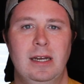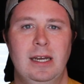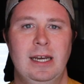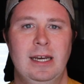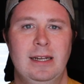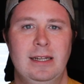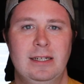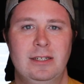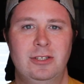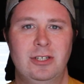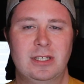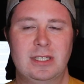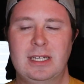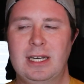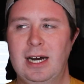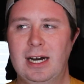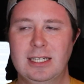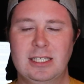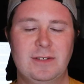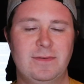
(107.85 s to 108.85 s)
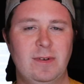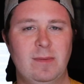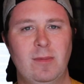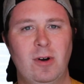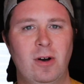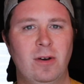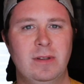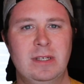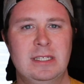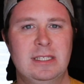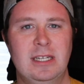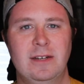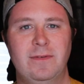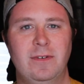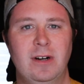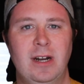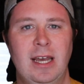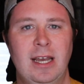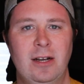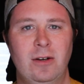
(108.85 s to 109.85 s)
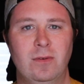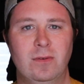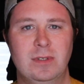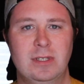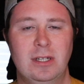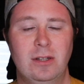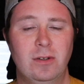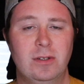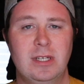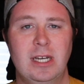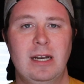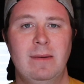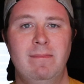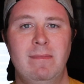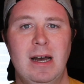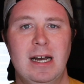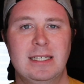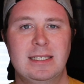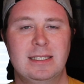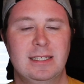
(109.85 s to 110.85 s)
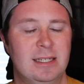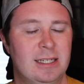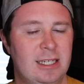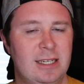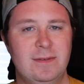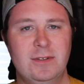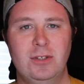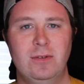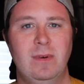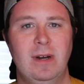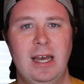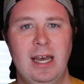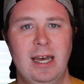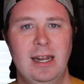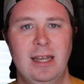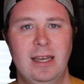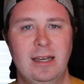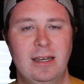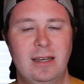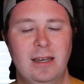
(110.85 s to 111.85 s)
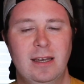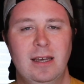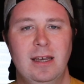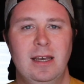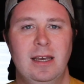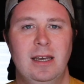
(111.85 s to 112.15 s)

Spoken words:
and it just cuts from all these different angles, and it looks like a mess, and it gives you a headache,